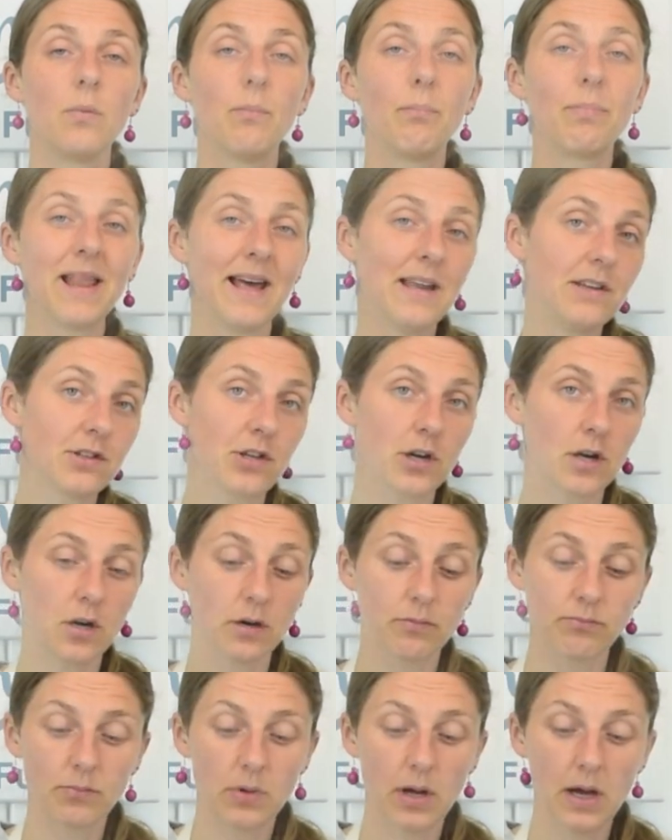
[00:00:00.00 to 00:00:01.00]

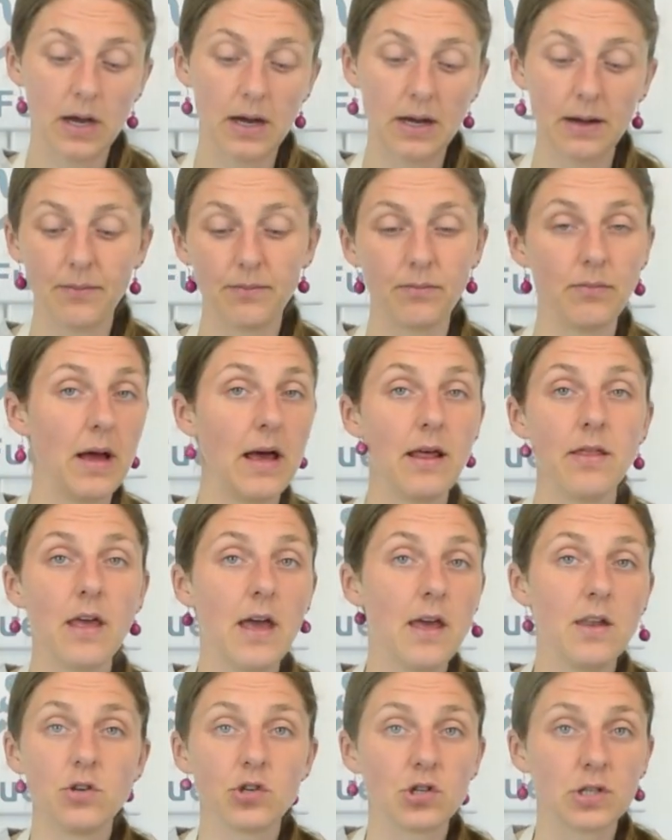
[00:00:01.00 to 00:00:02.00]
blender, and
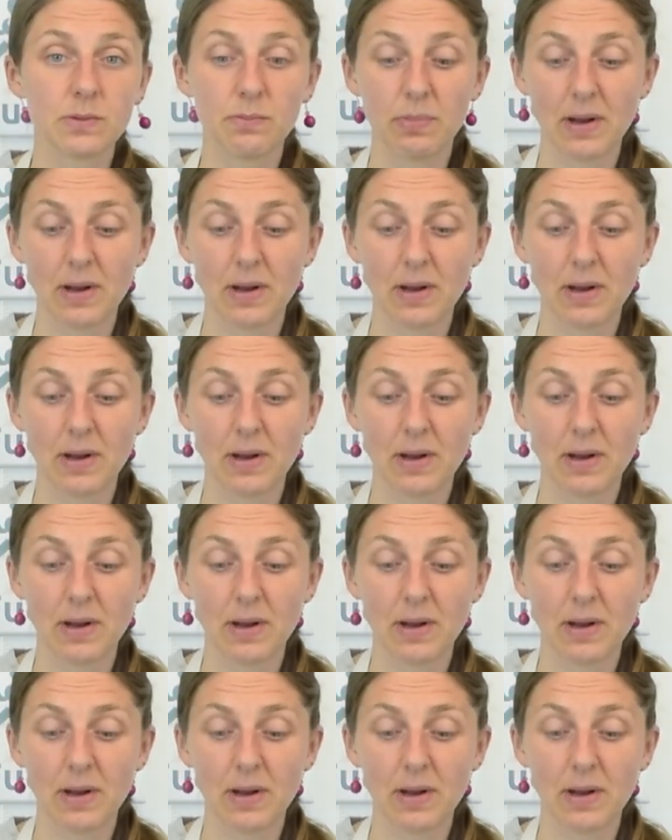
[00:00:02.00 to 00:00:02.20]
then just